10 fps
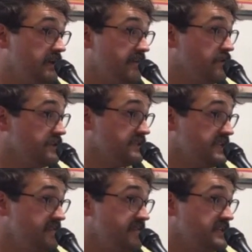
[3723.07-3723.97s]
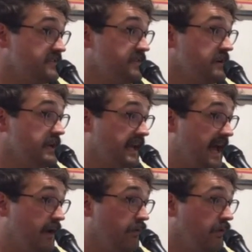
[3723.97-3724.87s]
if you're this defense, if you're Nick
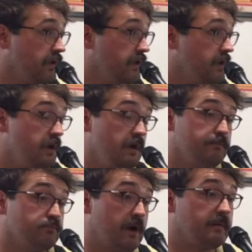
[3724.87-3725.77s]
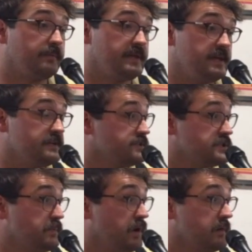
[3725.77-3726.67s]
Howell, probably is the
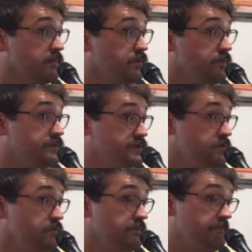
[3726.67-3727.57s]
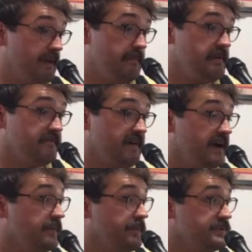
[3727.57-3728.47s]
smart move to maybe
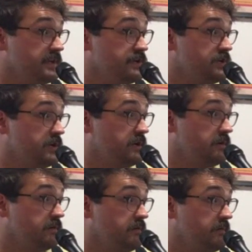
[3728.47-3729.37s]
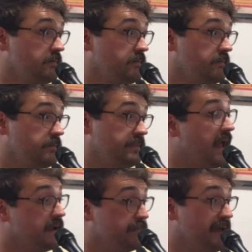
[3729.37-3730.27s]
find a position
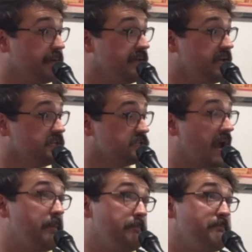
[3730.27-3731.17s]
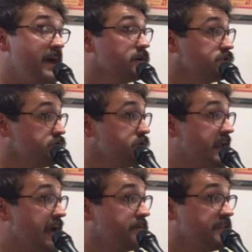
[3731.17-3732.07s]
that maybe he's not better suited
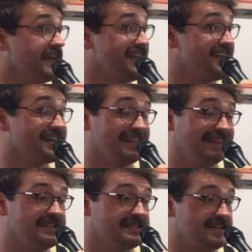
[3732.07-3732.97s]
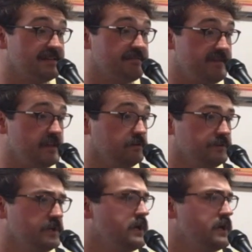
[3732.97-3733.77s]
at, but that he can at least see the field.